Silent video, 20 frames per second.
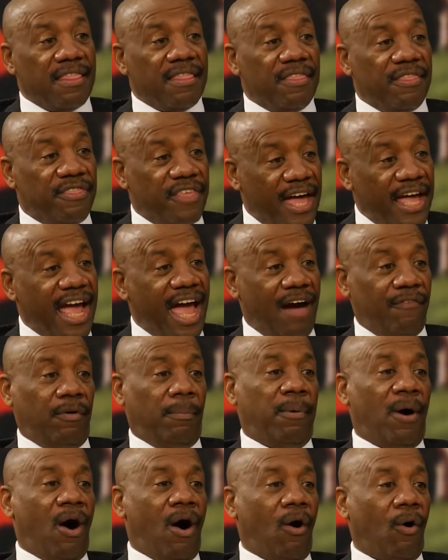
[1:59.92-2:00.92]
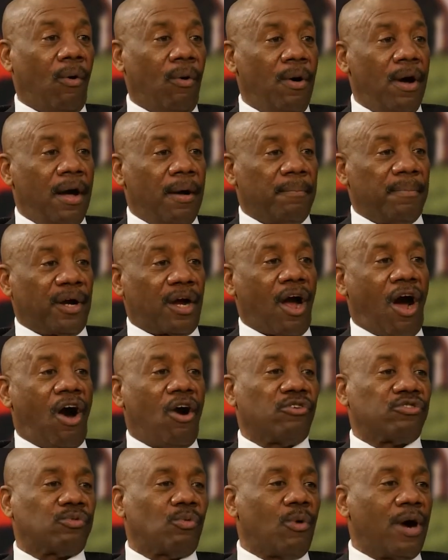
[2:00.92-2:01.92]
they have a ball.
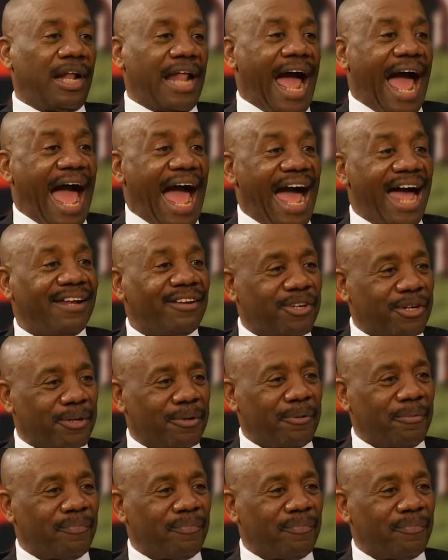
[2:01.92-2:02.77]
Because what I do